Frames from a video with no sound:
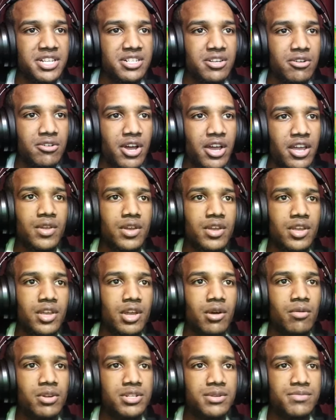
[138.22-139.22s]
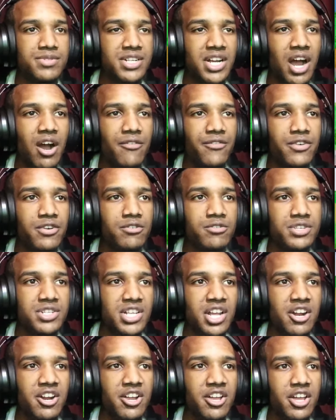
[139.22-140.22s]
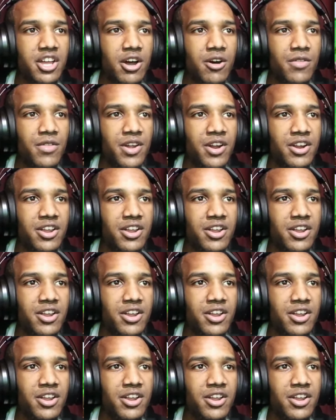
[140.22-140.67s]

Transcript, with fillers: Okay. Y'all want some chow fruits? There you go, there you